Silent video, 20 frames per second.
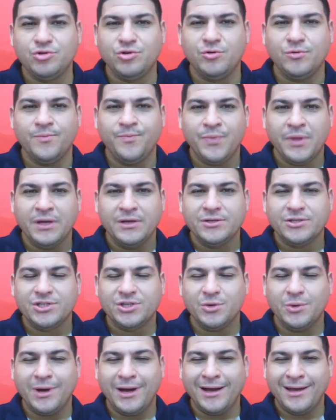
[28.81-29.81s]
too.
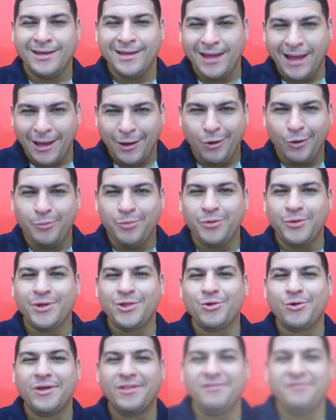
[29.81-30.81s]
So I hope you
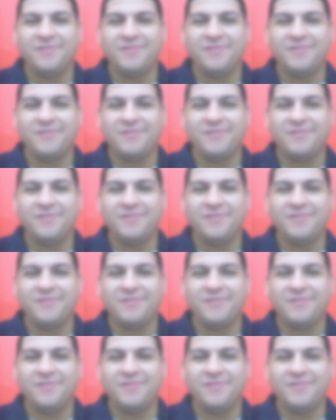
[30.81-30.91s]
enjoyed